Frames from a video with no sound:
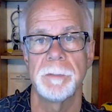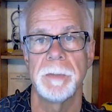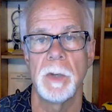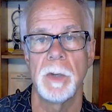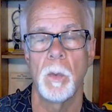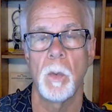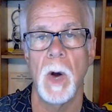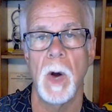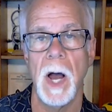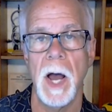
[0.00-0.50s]

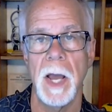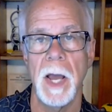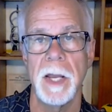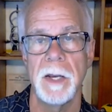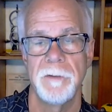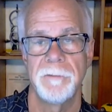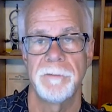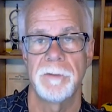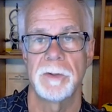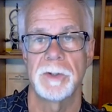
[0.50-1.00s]

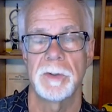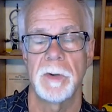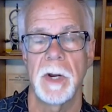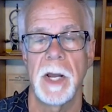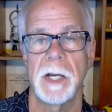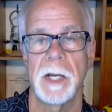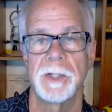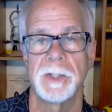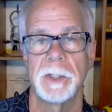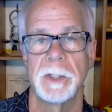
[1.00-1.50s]
wide for
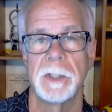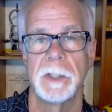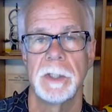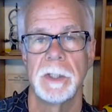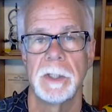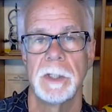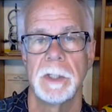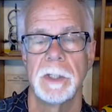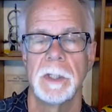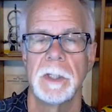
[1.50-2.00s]
traction,
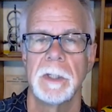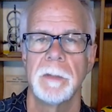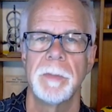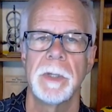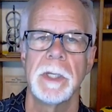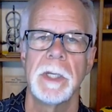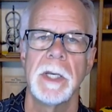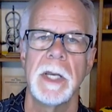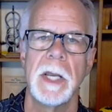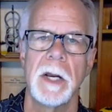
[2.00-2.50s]

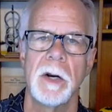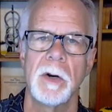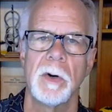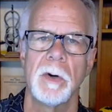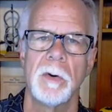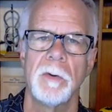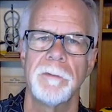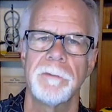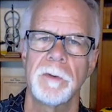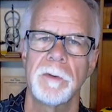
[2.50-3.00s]
but
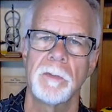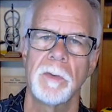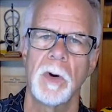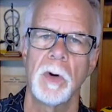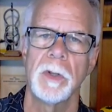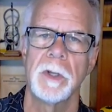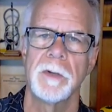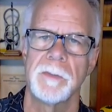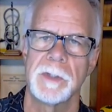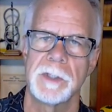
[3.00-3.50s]
narrow for
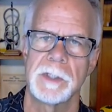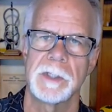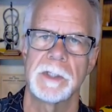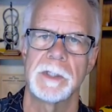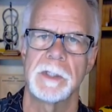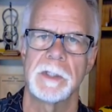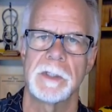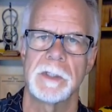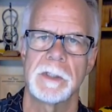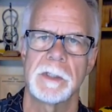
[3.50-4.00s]
rolling
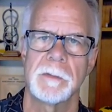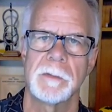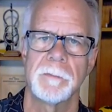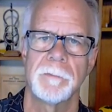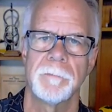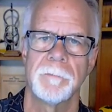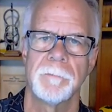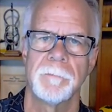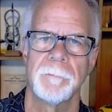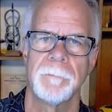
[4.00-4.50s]
resistance.
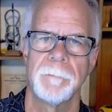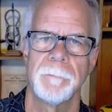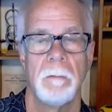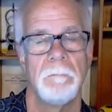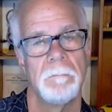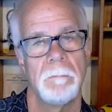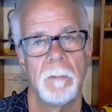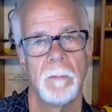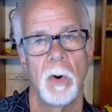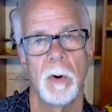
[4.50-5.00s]

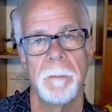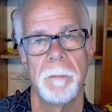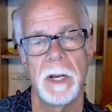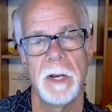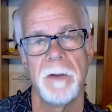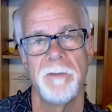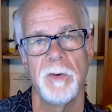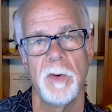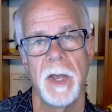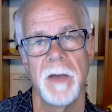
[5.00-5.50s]
Or
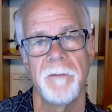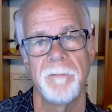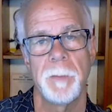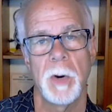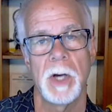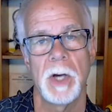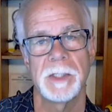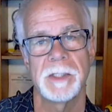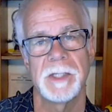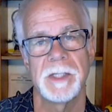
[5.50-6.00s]
many of you have
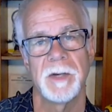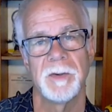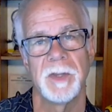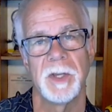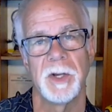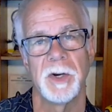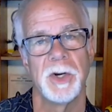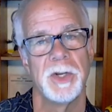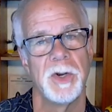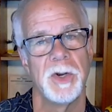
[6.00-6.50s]
bosses out
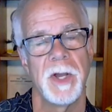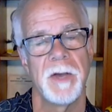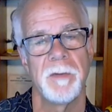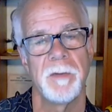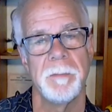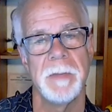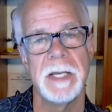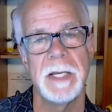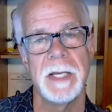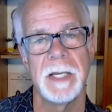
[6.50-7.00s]
there and you have a
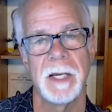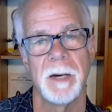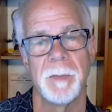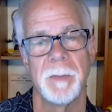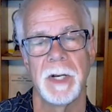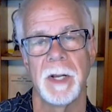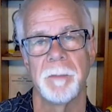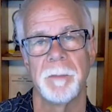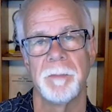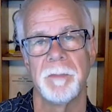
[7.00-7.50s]
meeting
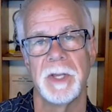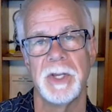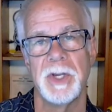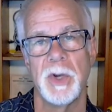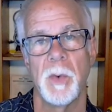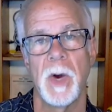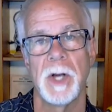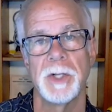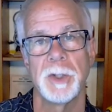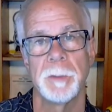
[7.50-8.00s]
coming up and
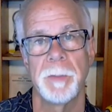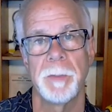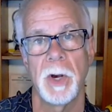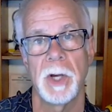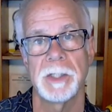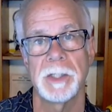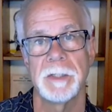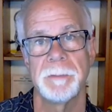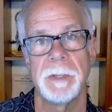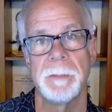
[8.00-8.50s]
you want your
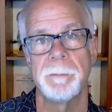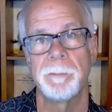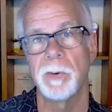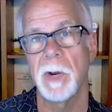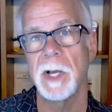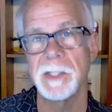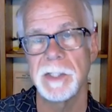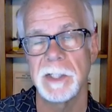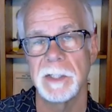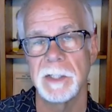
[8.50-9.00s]
boss to be
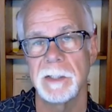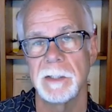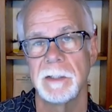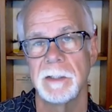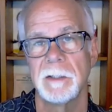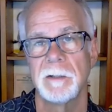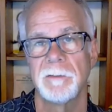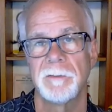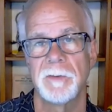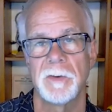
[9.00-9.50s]
present
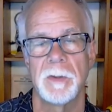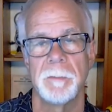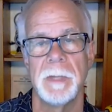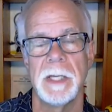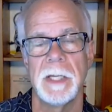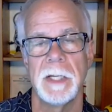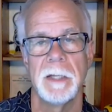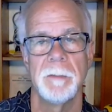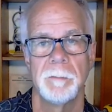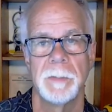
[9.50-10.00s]
for the
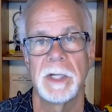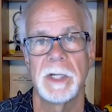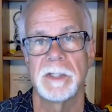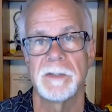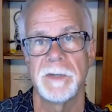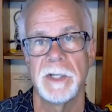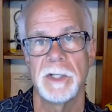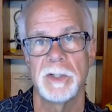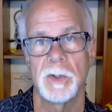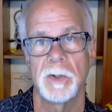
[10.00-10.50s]
meeting because
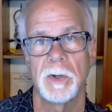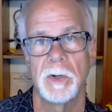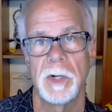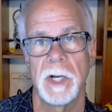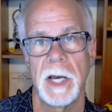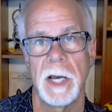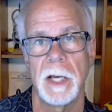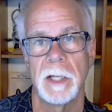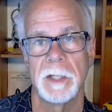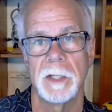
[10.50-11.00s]
of his or her
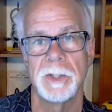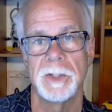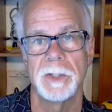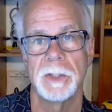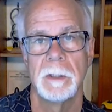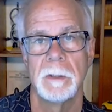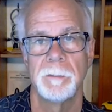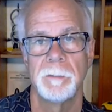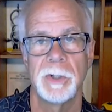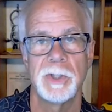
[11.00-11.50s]

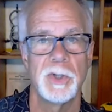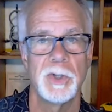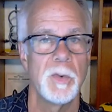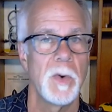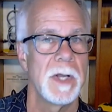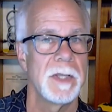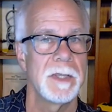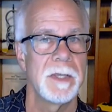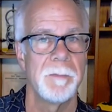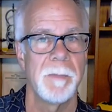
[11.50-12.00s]
knowledge, but you
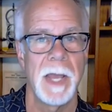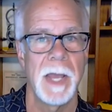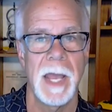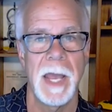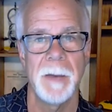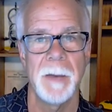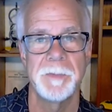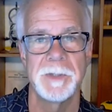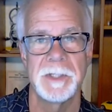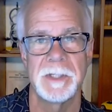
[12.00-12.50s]
want them
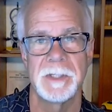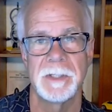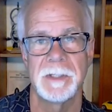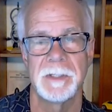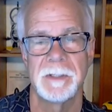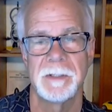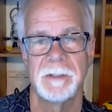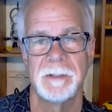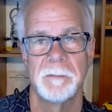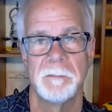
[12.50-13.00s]

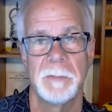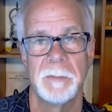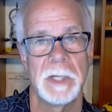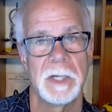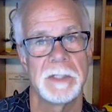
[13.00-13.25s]
absent because